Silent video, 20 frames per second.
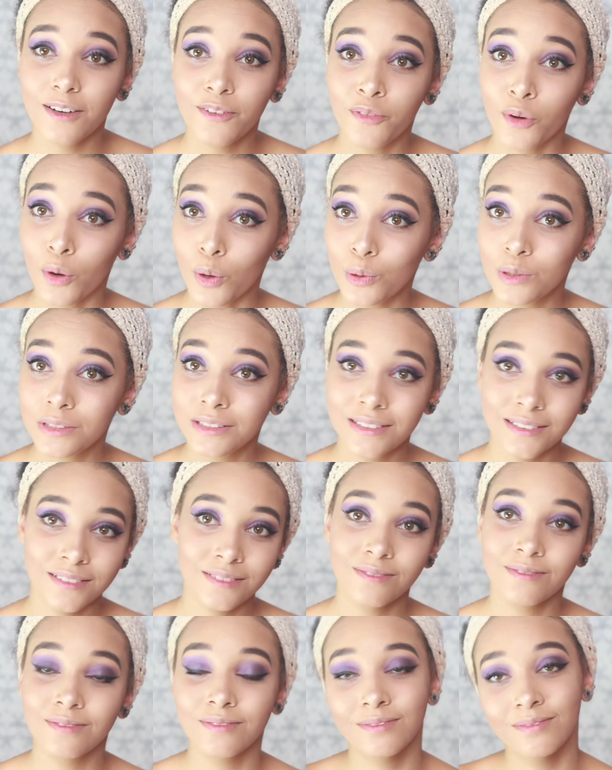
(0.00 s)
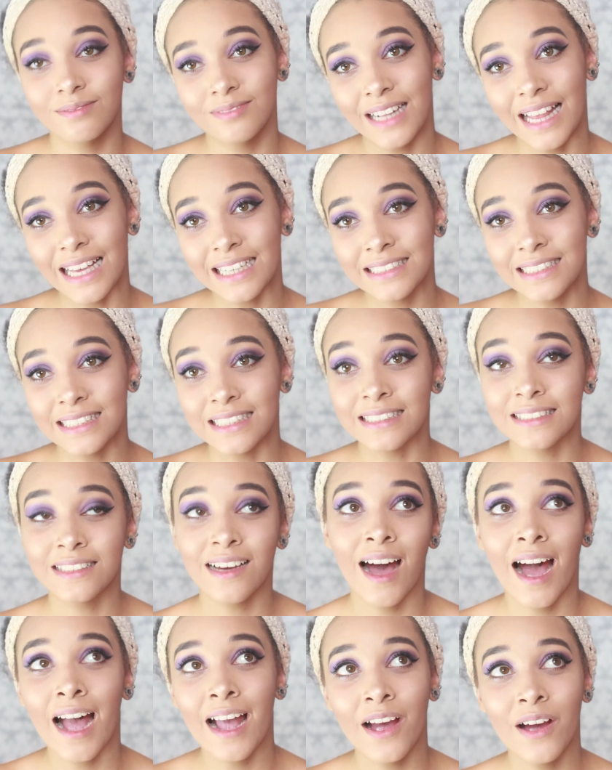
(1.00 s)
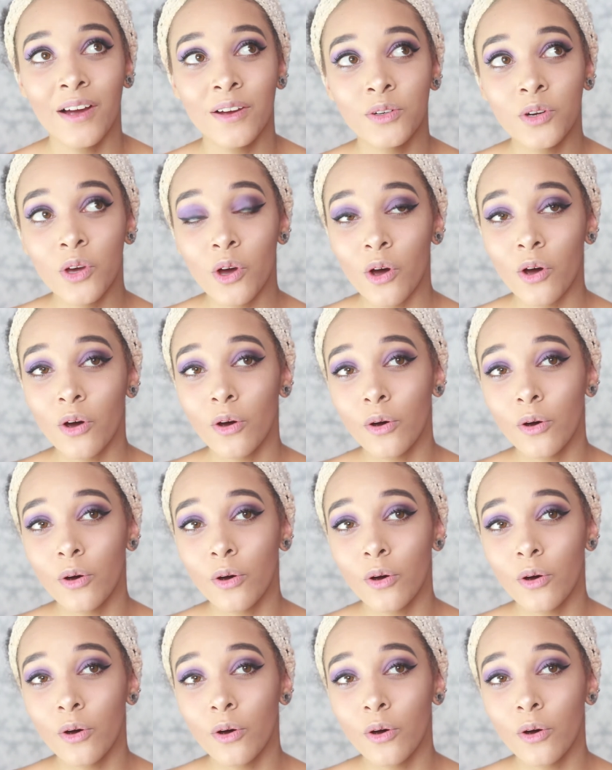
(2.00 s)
False lashes. I own